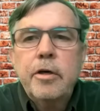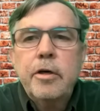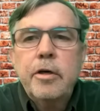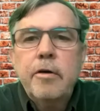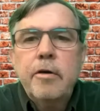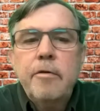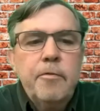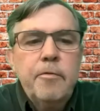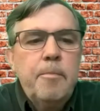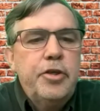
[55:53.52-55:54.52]
Well, Jennifer,
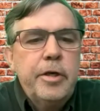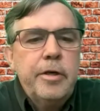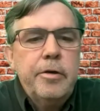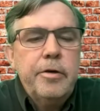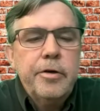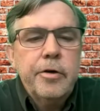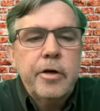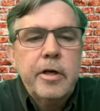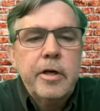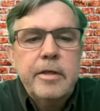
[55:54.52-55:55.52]
please share
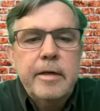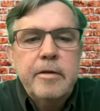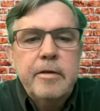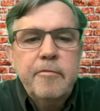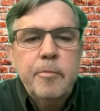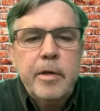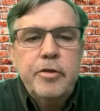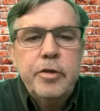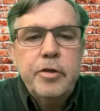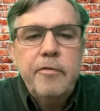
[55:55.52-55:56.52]
your contact
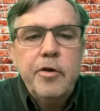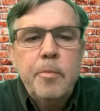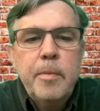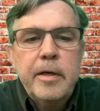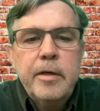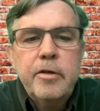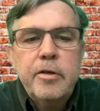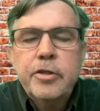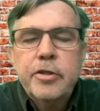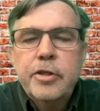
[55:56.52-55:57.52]
information. If you go back into
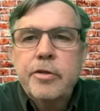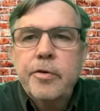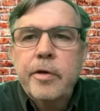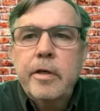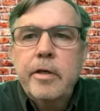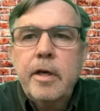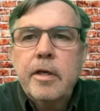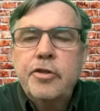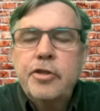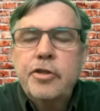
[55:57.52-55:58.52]
your share screen
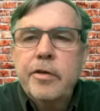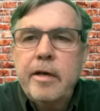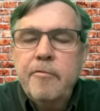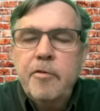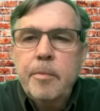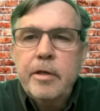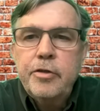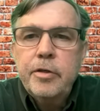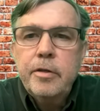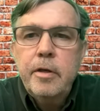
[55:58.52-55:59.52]
and share that
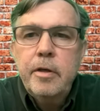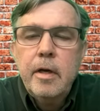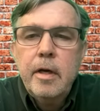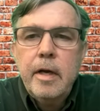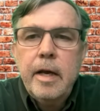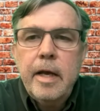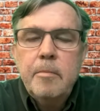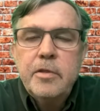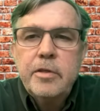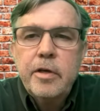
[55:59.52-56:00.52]
information. And
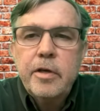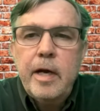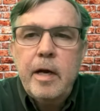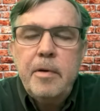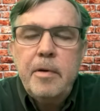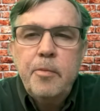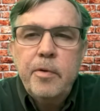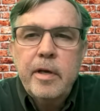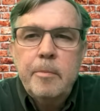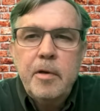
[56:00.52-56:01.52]
I'm just going to wrap up with
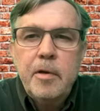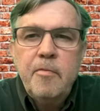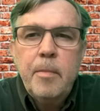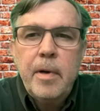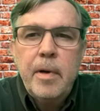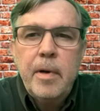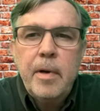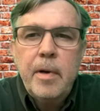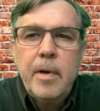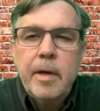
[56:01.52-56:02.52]
a couple of
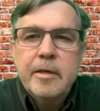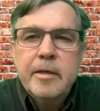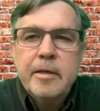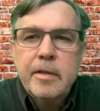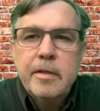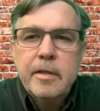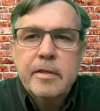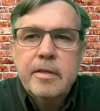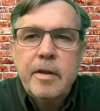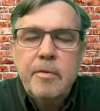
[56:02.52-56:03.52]
my tips on
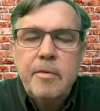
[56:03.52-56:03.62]
this.